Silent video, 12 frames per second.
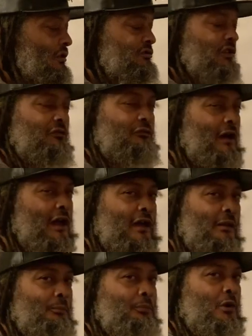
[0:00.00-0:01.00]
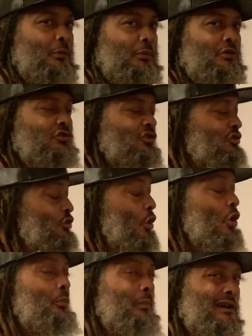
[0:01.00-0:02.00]
divine purposes
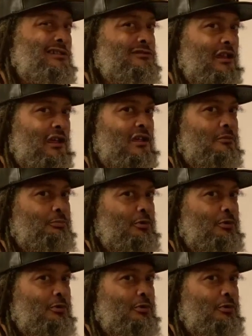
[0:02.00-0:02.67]
or mundane